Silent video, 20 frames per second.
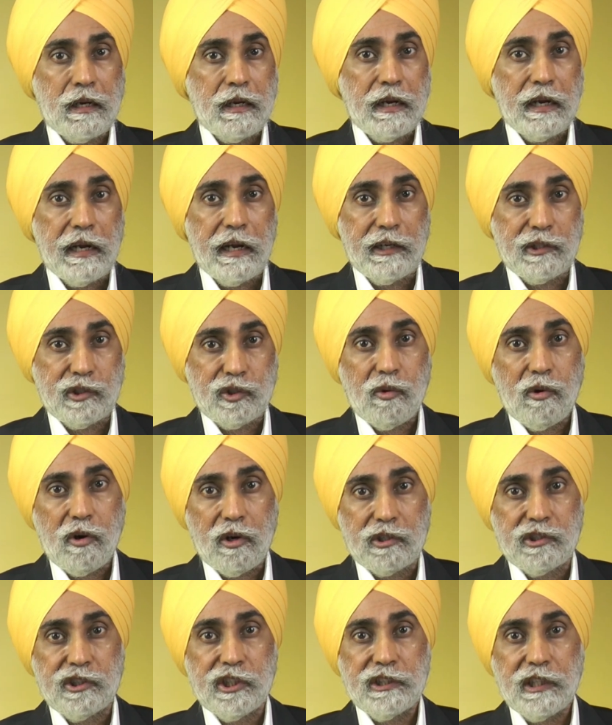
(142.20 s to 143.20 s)
and so
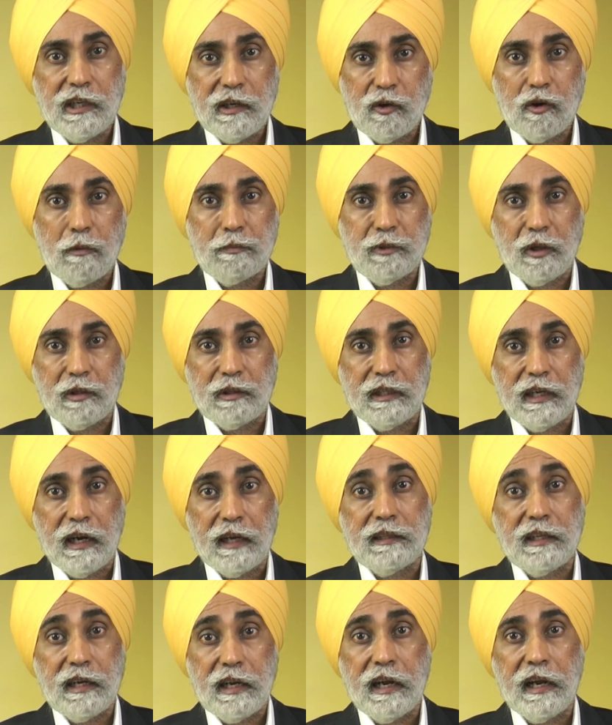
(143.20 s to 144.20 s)
on. Chitrgupt, on the
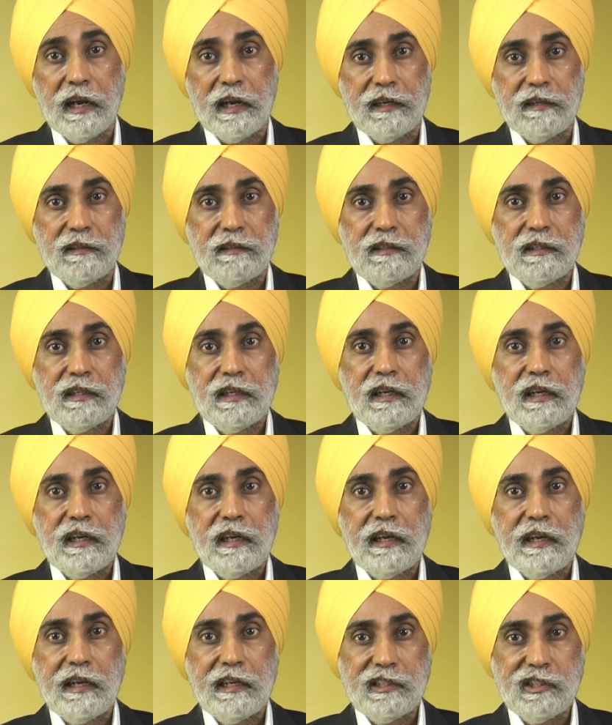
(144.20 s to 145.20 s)
other hand,
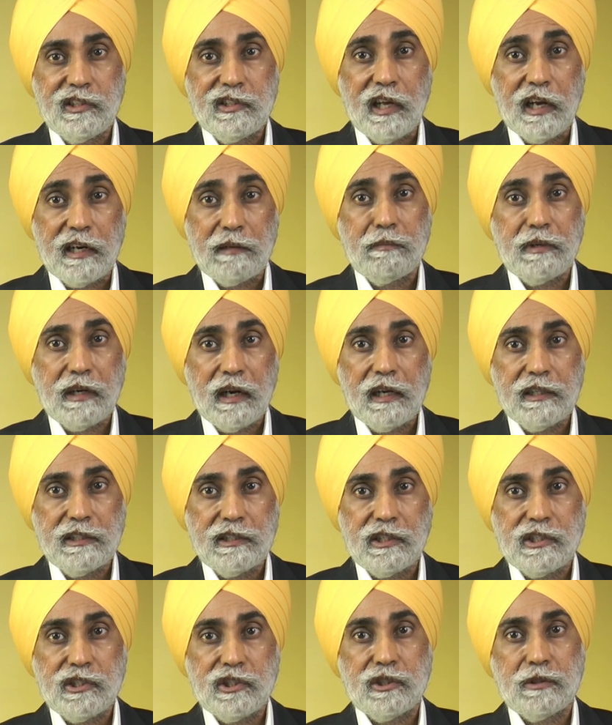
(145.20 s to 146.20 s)
is
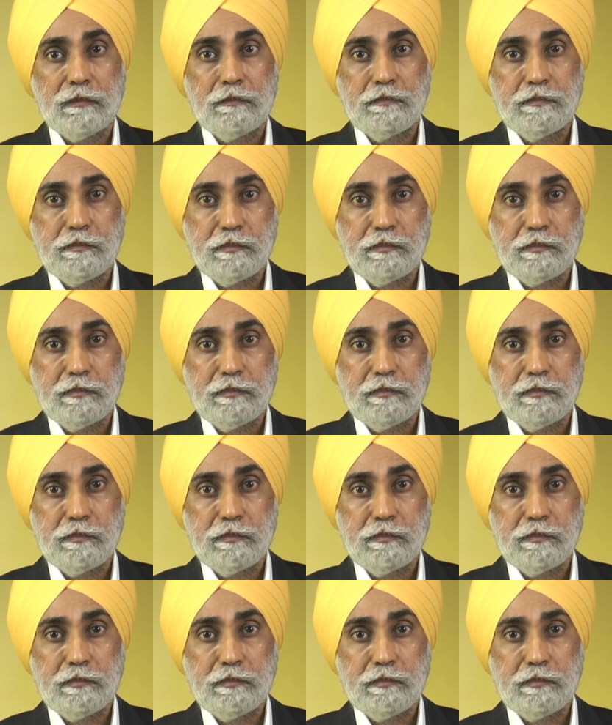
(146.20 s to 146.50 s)
Dharmaraj's